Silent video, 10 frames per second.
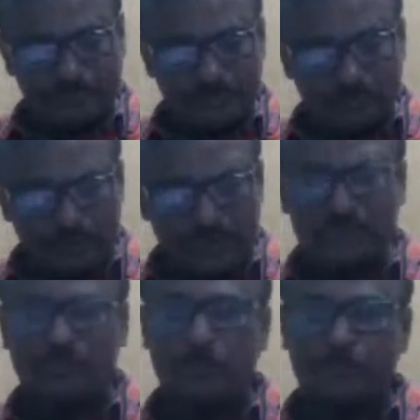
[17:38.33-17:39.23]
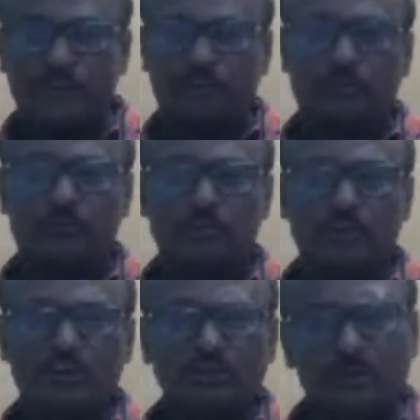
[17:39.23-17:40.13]
What is subject to?
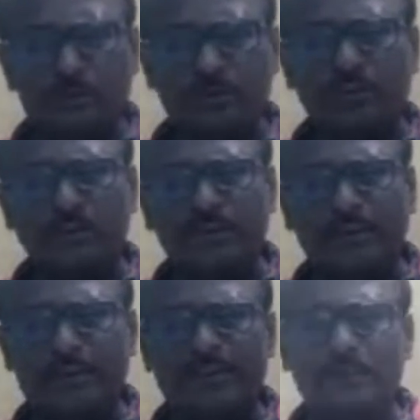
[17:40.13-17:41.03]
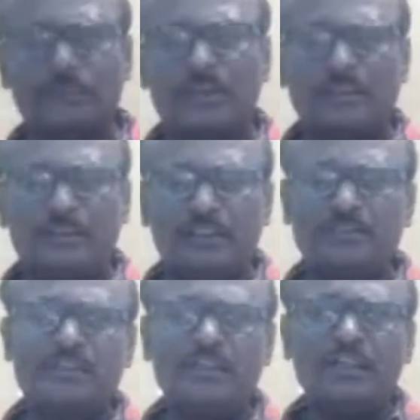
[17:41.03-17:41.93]
Suppose under the Indian, this
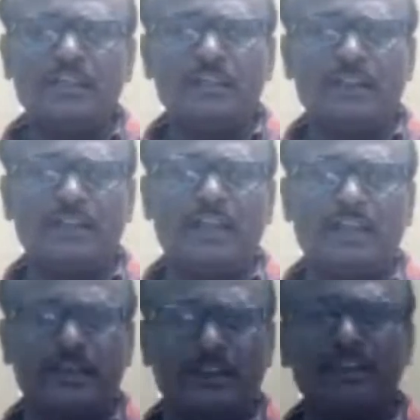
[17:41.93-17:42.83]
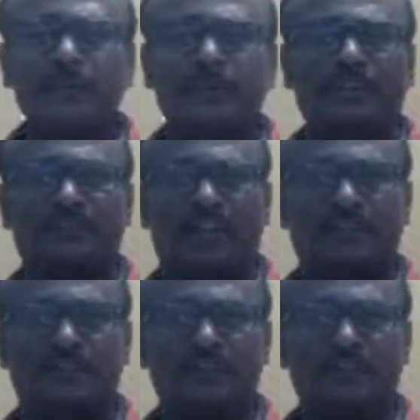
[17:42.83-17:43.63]
NDPS Act,